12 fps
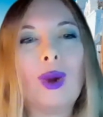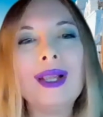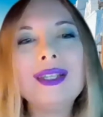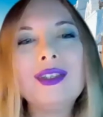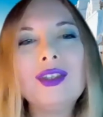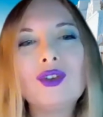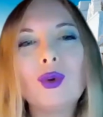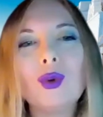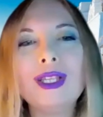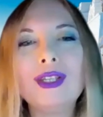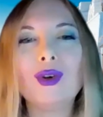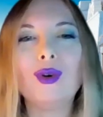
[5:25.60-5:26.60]
Once the
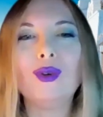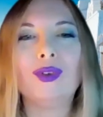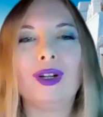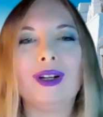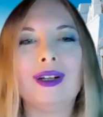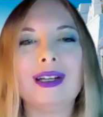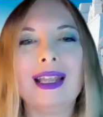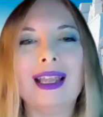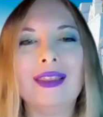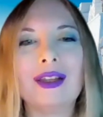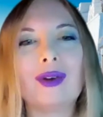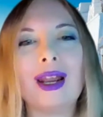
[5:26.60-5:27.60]
school is over
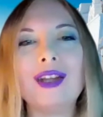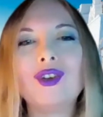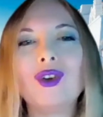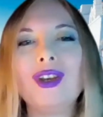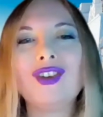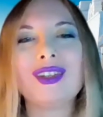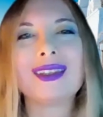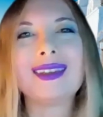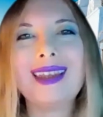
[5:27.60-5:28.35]
and the graduation